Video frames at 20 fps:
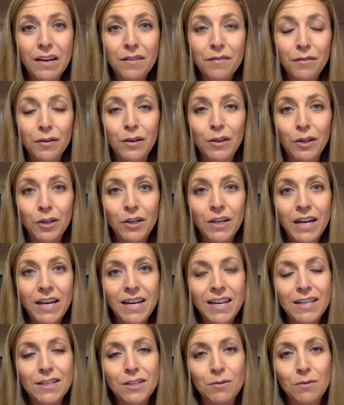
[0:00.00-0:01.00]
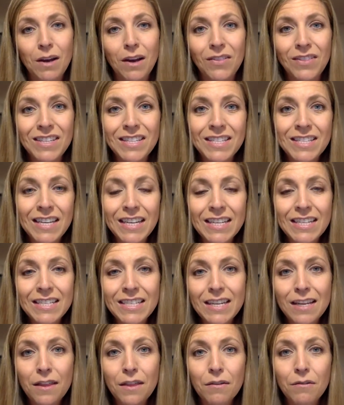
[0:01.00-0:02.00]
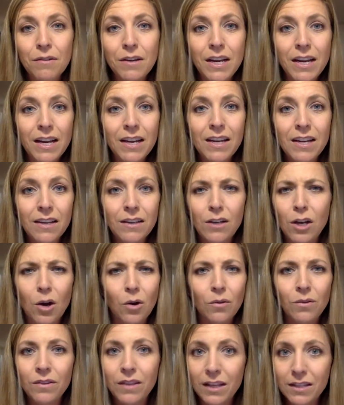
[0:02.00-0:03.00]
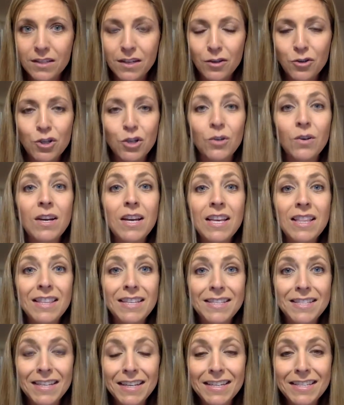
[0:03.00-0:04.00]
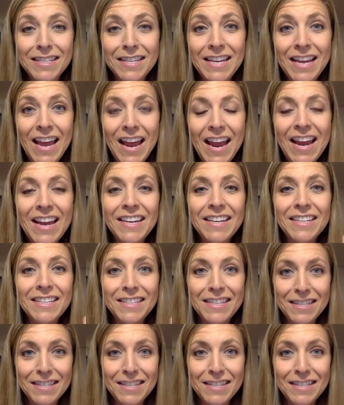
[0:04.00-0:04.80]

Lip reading: and for learning is around the 68